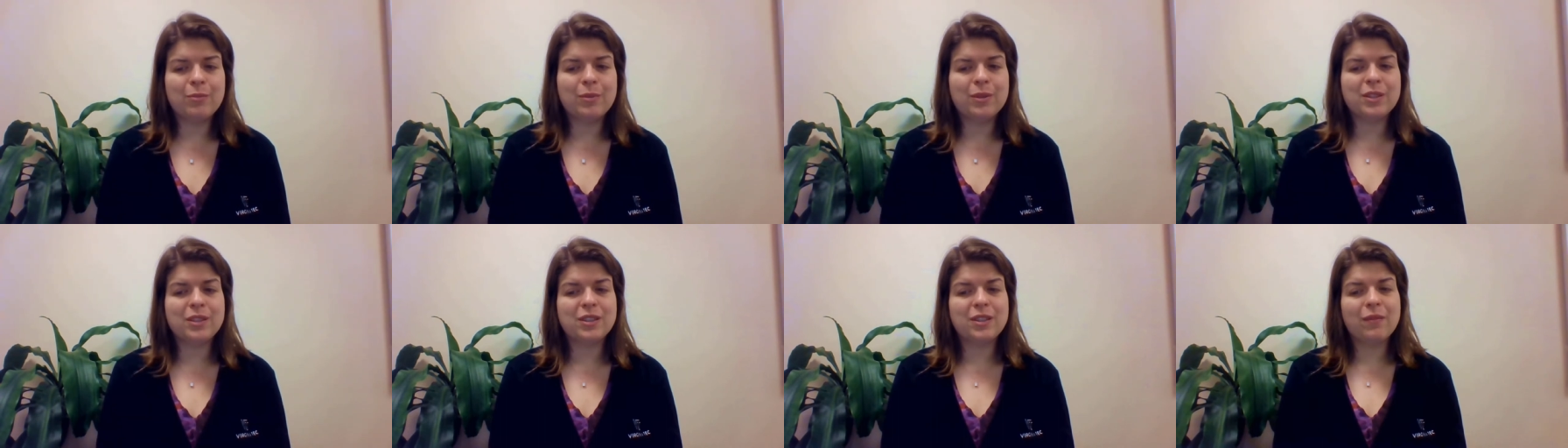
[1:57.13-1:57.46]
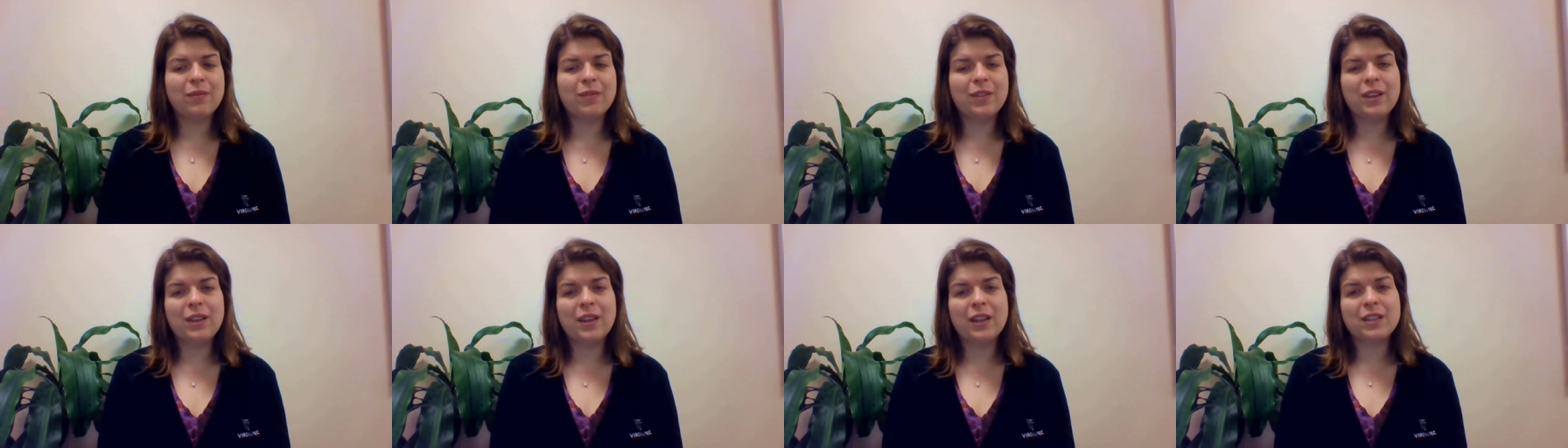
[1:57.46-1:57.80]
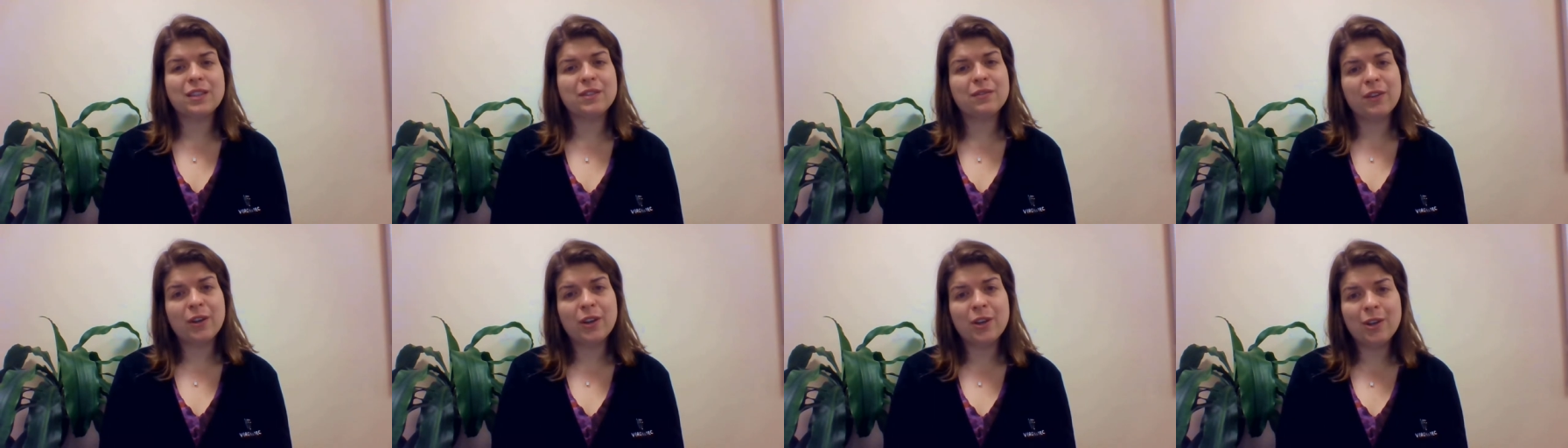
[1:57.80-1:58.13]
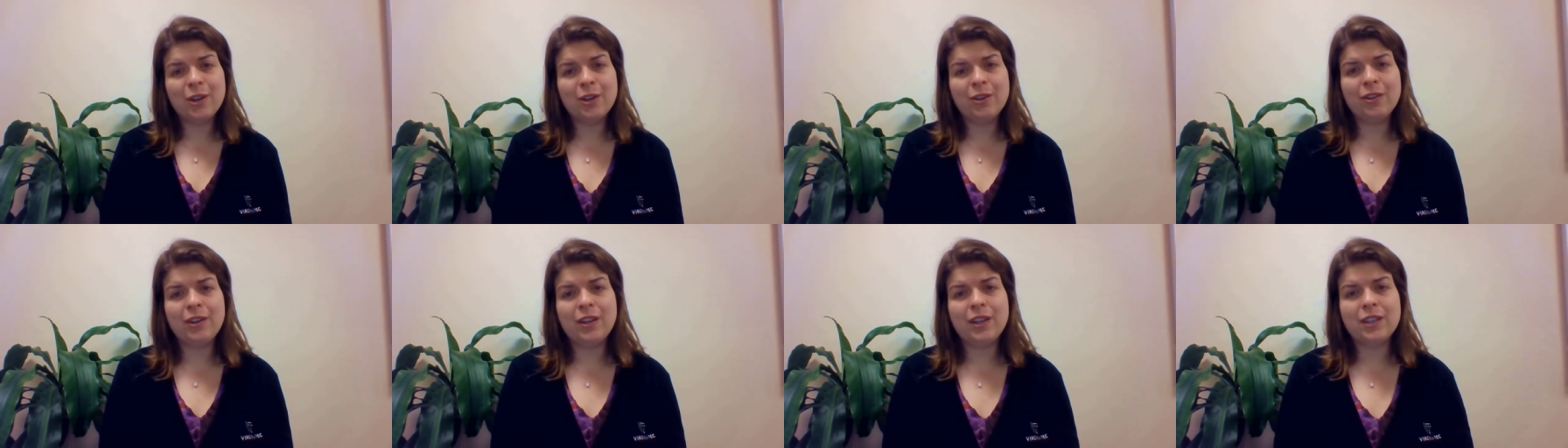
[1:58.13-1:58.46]
is something that's very
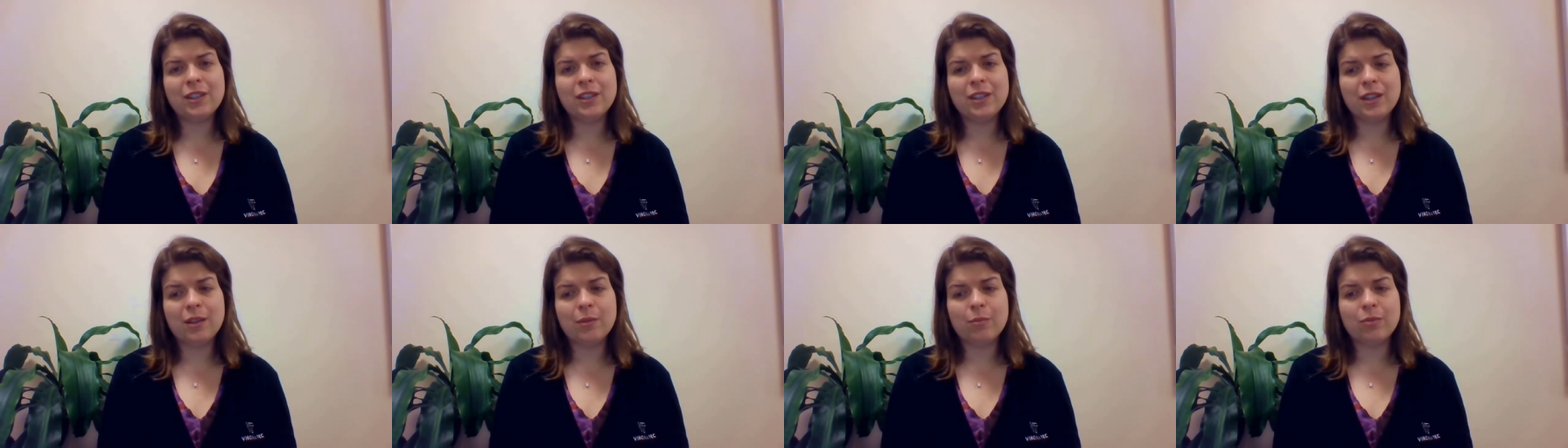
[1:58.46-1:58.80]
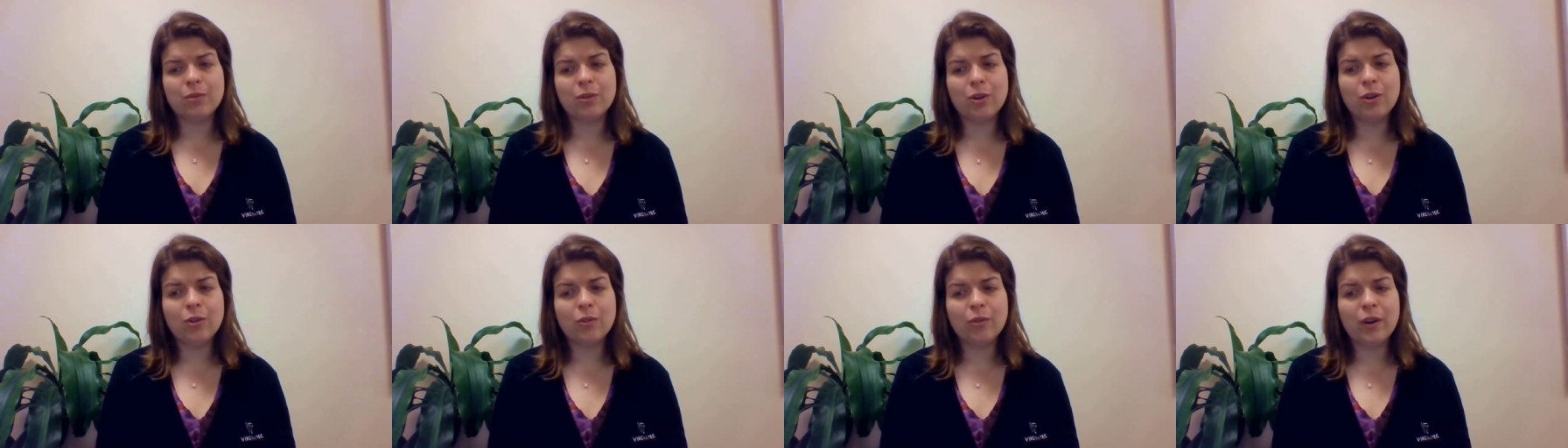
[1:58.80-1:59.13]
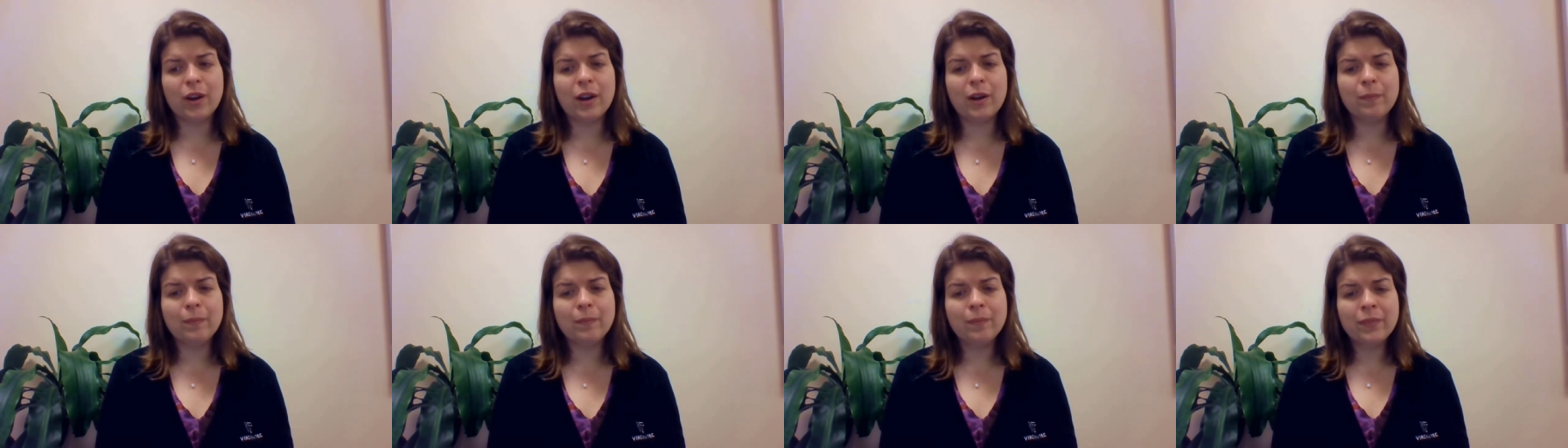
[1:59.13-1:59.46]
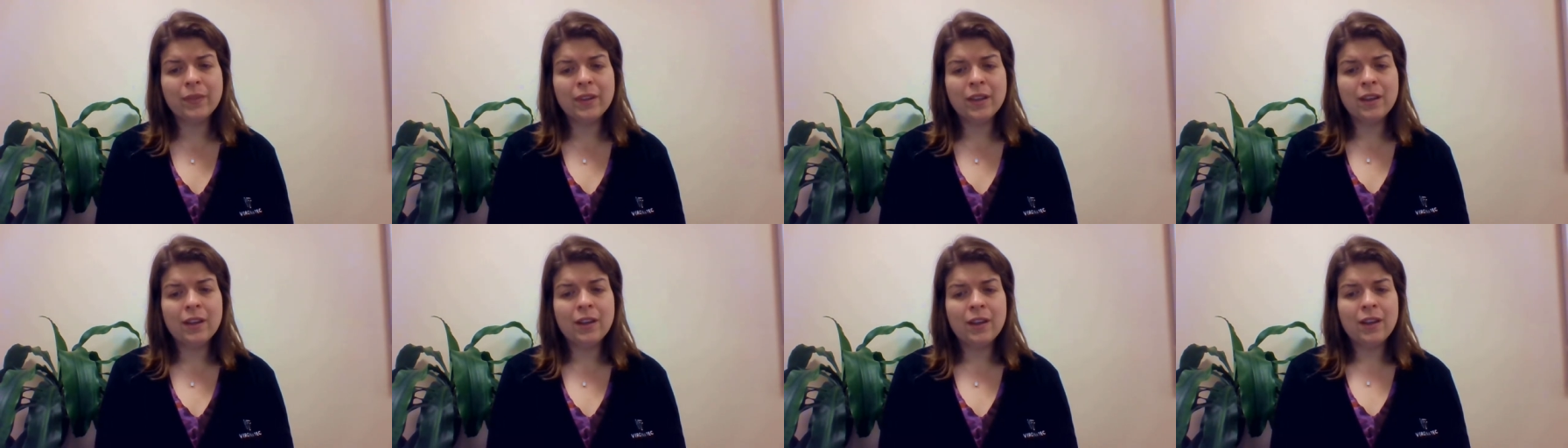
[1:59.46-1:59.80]
unique to the program.
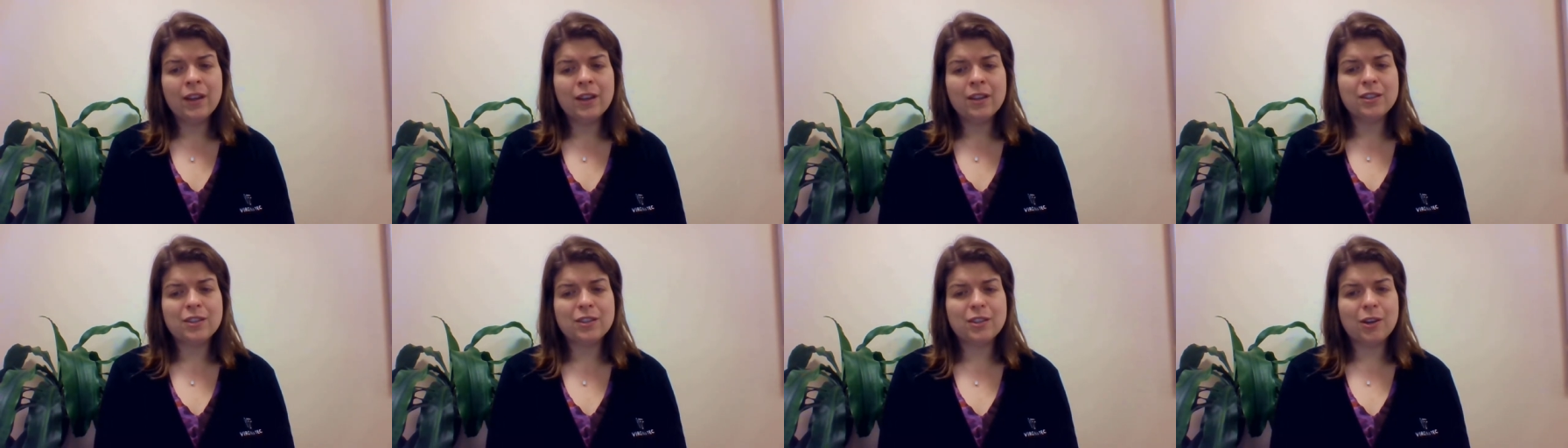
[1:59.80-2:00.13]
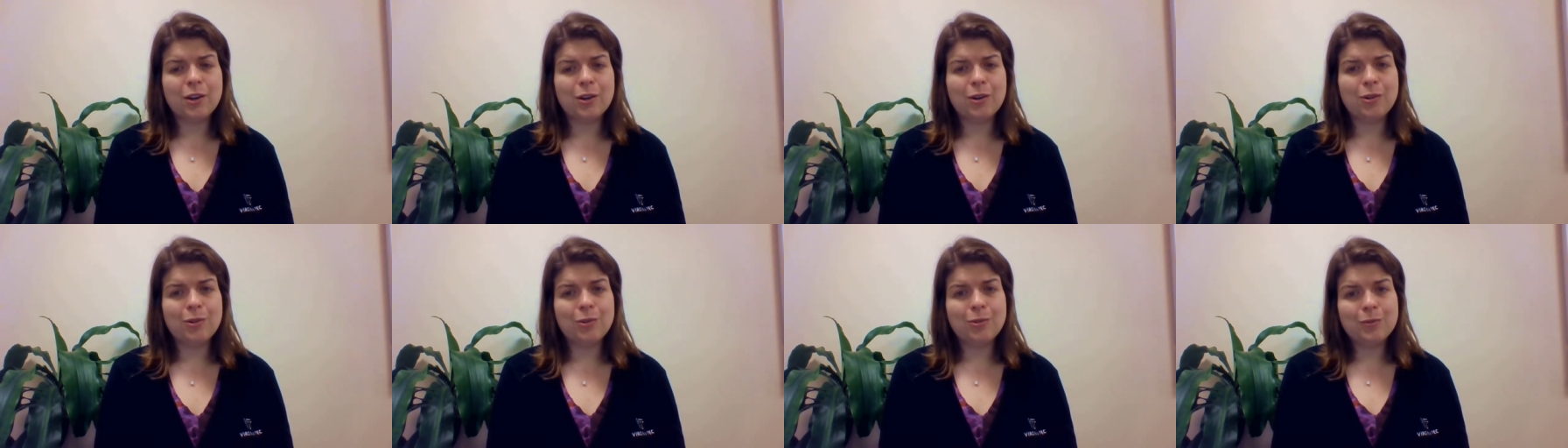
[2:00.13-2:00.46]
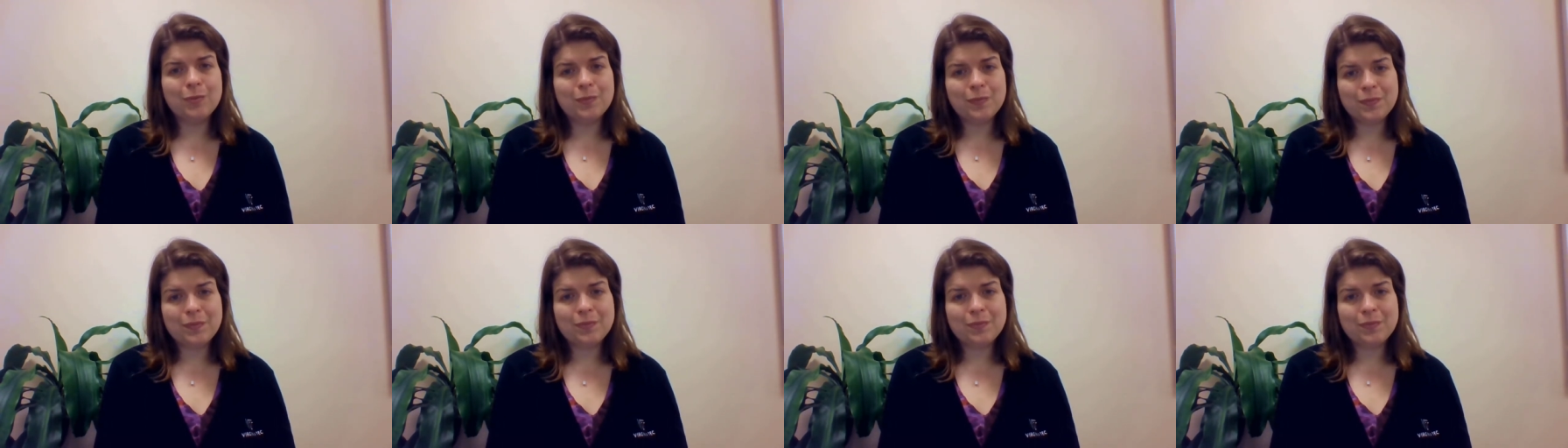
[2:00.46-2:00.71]
So